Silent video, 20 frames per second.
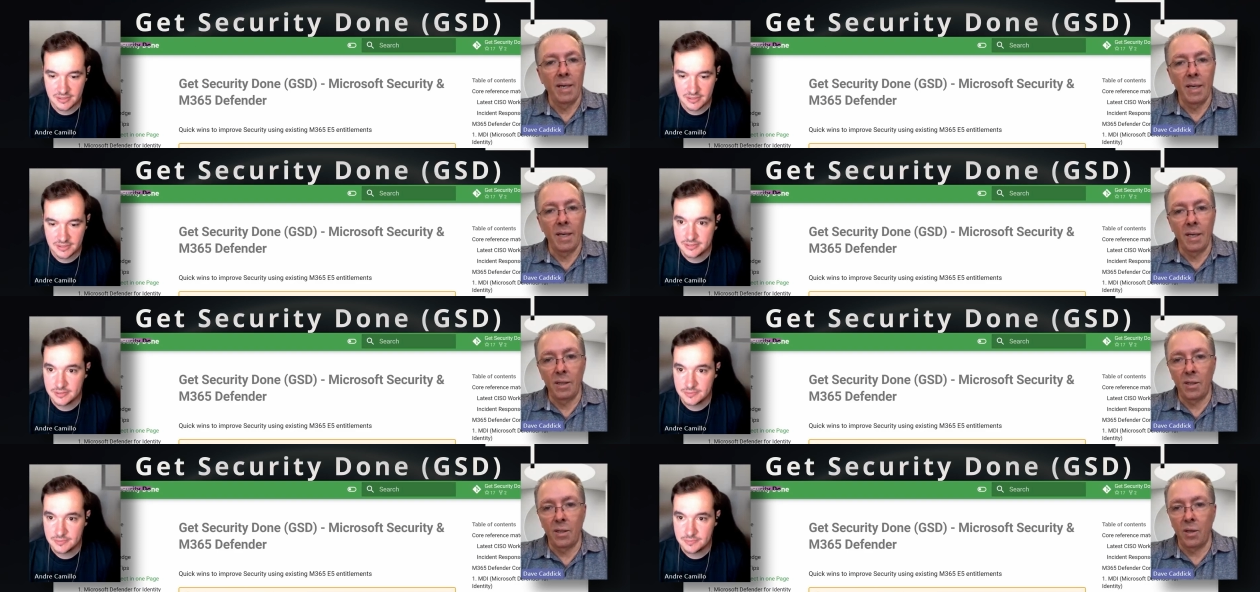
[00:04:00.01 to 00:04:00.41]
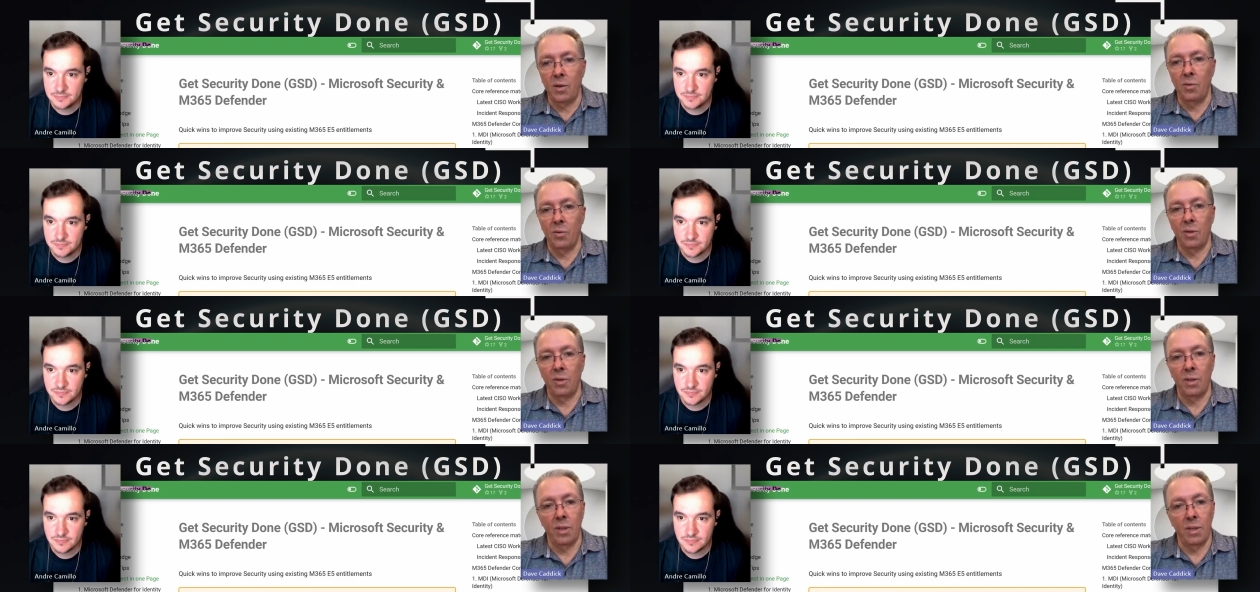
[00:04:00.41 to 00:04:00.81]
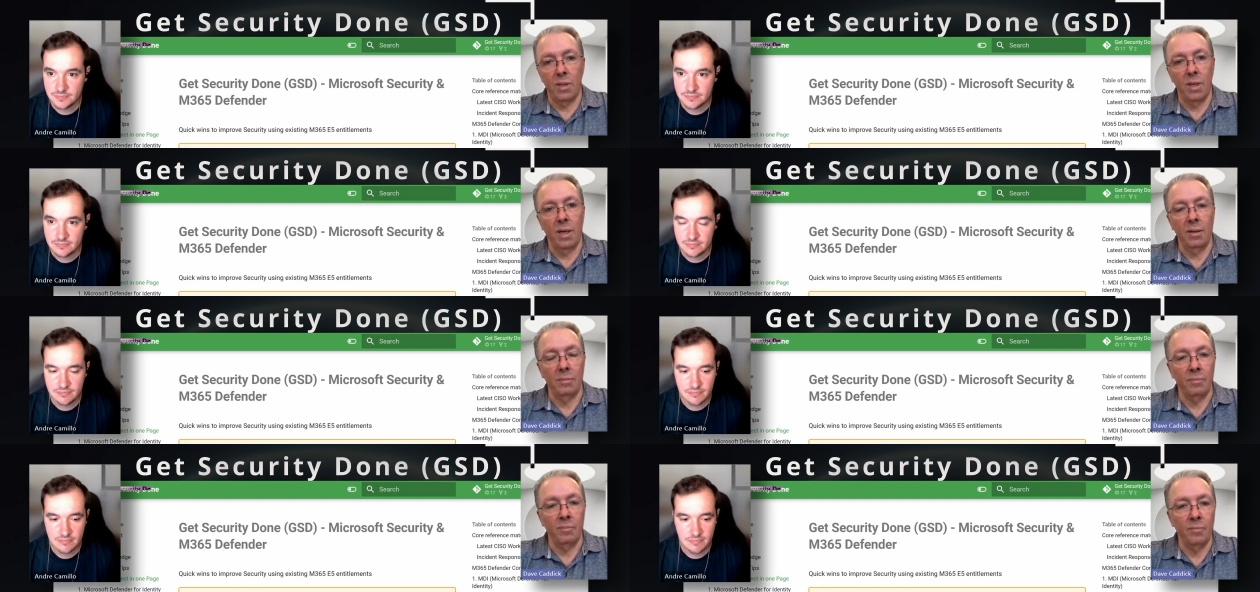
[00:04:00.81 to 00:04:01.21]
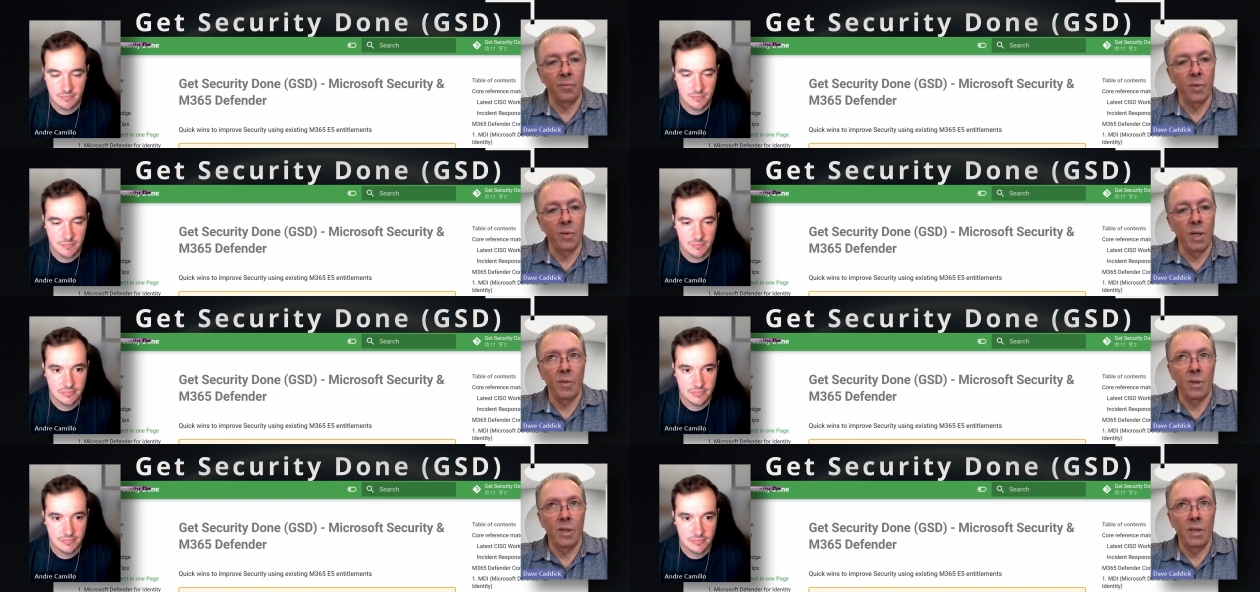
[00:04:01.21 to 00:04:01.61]
Speaker 1: to get security done.
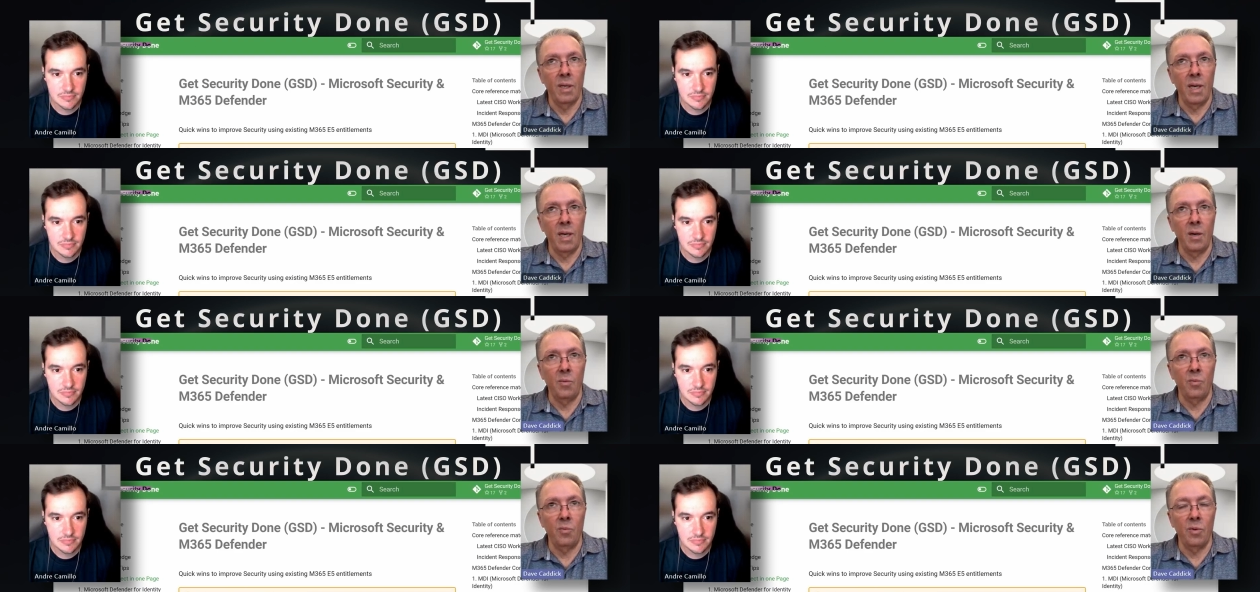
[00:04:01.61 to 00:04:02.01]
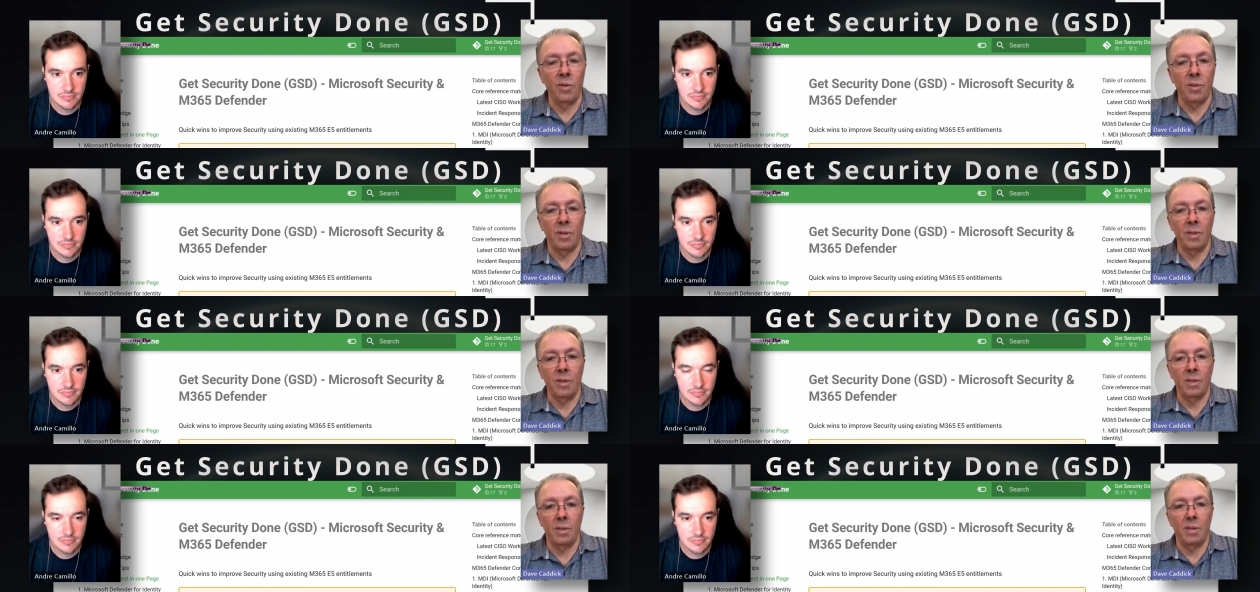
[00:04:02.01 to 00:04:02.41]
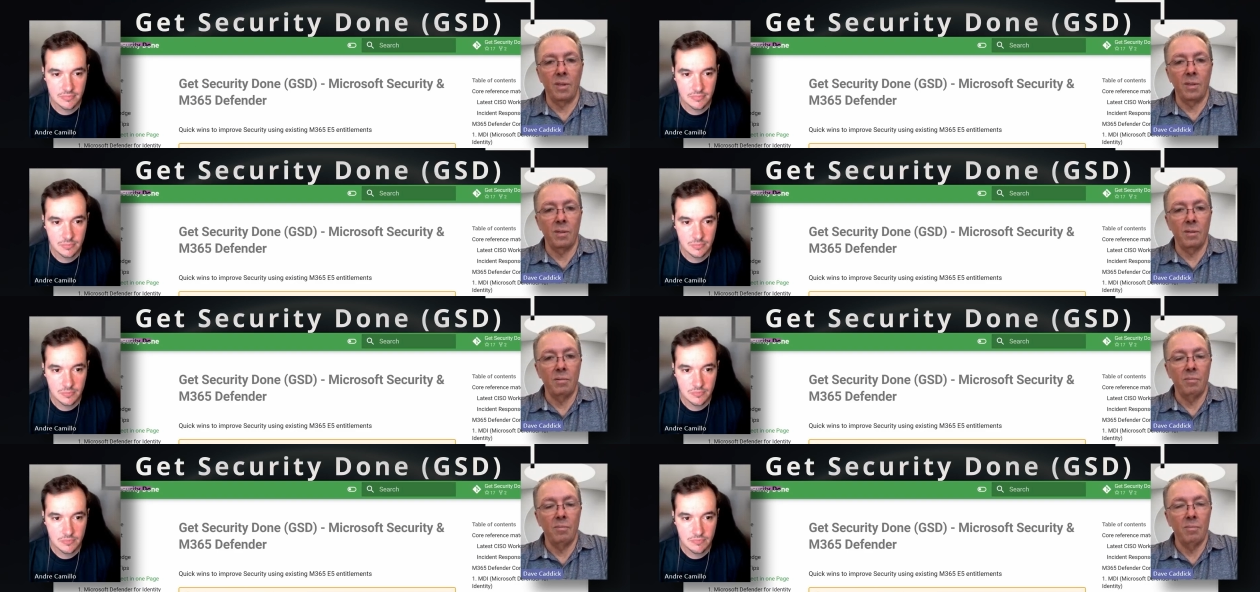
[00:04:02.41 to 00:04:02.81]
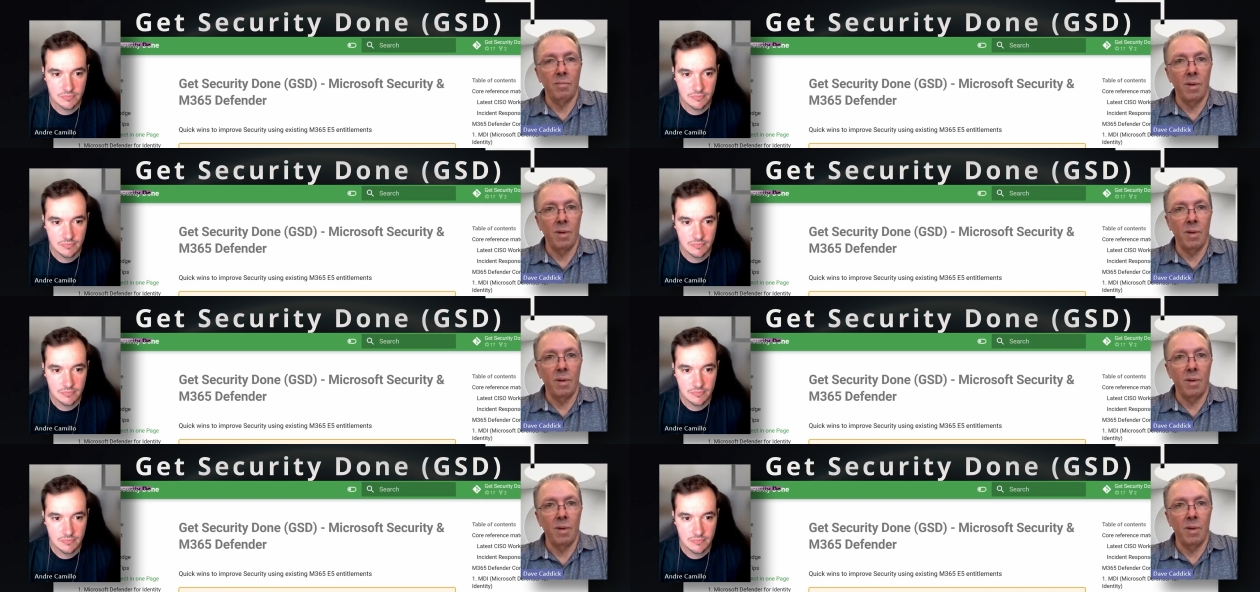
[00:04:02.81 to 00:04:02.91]
It was this,